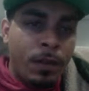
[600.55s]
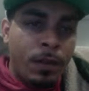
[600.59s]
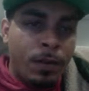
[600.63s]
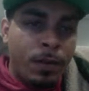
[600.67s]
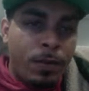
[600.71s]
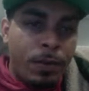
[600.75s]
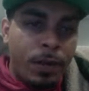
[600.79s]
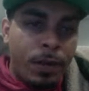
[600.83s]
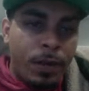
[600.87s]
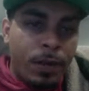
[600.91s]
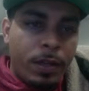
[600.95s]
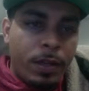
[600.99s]

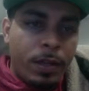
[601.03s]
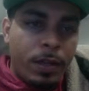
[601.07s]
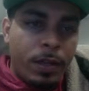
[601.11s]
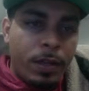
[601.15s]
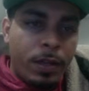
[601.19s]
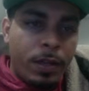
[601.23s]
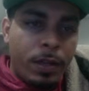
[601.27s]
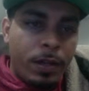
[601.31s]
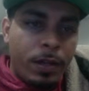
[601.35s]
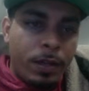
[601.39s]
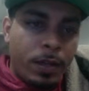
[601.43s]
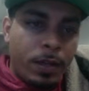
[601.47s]
We're gonna
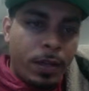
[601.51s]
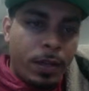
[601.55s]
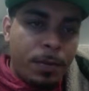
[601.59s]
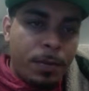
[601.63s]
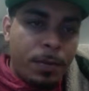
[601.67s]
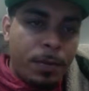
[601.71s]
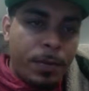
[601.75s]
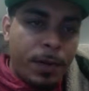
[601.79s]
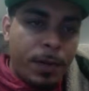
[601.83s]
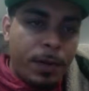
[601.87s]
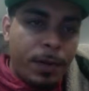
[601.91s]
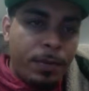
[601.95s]
come
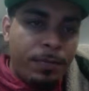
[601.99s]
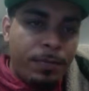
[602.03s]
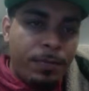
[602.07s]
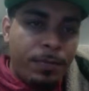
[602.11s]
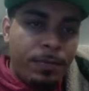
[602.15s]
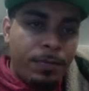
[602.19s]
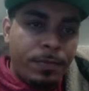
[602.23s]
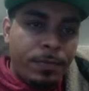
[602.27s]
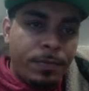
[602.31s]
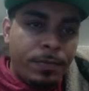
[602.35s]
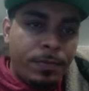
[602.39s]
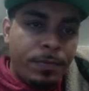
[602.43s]
up here.
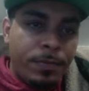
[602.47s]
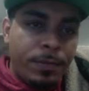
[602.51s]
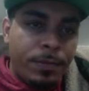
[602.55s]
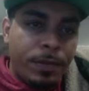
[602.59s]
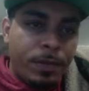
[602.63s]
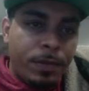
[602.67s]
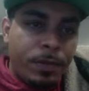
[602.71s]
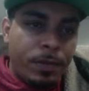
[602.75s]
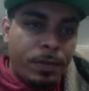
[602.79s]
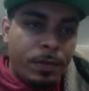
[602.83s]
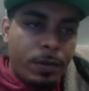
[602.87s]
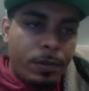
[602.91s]

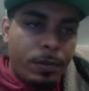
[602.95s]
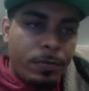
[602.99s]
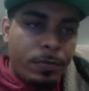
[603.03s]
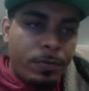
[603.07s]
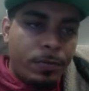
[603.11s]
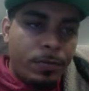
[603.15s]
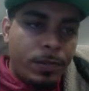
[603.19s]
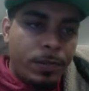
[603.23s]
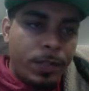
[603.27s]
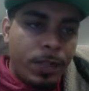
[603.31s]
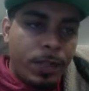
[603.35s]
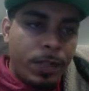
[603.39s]
Oh,
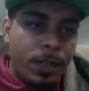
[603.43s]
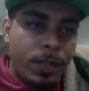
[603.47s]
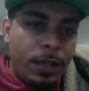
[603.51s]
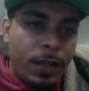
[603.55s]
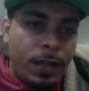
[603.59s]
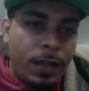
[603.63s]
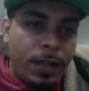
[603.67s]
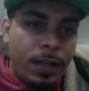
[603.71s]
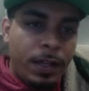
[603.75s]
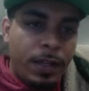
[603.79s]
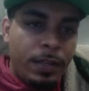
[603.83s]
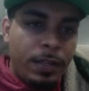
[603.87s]
see, I
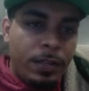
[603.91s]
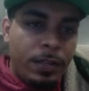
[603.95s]
clicked too